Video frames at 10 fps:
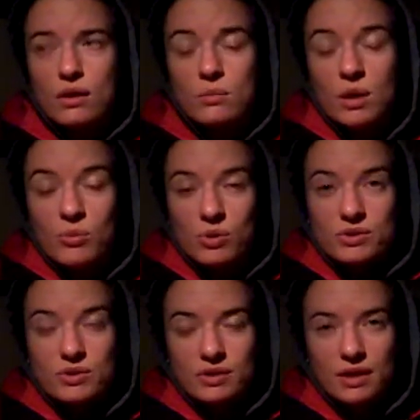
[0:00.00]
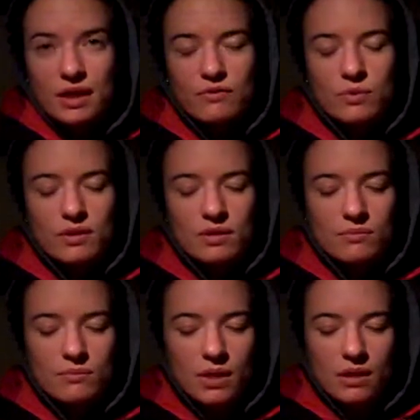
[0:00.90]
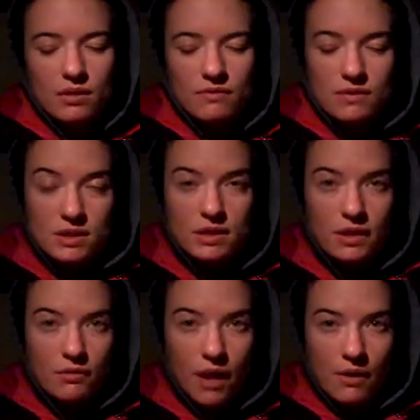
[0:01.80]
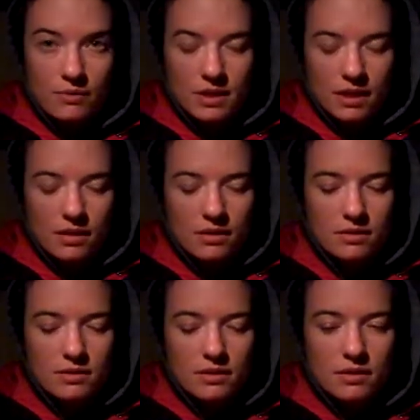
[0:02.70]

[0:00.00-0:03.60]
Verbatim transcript: in my personal life, with being physically grounded.